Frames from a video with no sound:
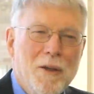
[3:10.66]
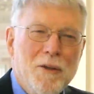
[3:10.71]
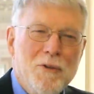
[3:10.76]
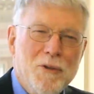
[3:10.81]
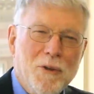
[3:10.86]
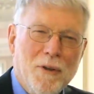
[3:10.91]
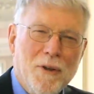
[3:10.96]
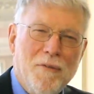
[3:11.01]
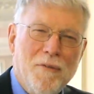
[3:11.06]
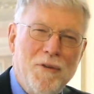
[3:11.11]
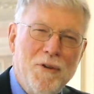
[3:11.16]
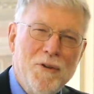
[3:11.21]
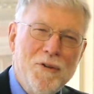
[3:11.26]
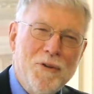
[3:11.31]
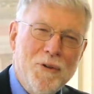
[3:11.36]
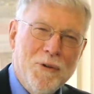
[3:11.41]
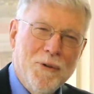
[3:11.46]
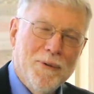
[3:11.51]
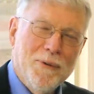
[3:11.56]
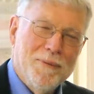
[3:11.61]
So the
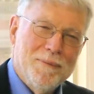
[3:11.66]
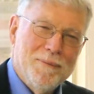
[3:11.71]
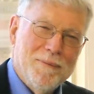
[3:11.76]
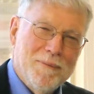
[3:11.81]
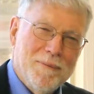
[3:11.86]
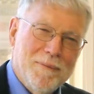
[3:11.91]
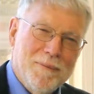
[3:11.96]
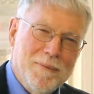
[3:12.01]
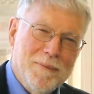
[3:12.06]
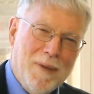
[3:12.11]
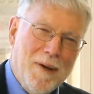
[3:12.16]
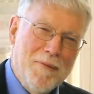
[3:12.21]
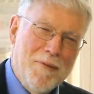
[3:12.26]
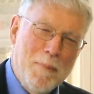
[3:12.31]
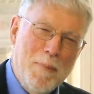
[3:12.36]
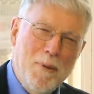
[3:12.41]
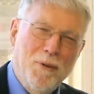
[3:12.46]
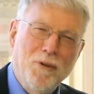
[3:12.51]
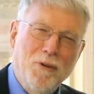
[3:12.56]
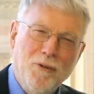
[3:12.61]
future of
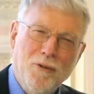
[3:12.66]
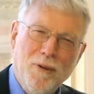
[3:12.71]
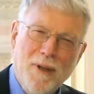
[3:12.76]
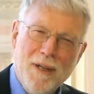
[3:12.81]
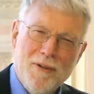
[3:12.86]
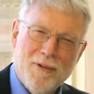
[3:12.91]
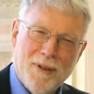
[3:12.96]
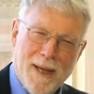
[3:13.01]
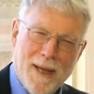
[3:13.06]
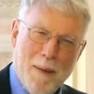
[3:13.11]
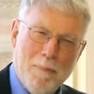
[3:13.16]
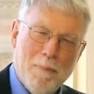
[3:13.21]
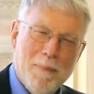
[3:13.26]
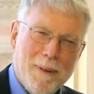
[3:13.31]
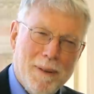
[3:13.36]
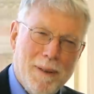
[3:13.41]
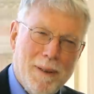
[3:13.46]
the business landscape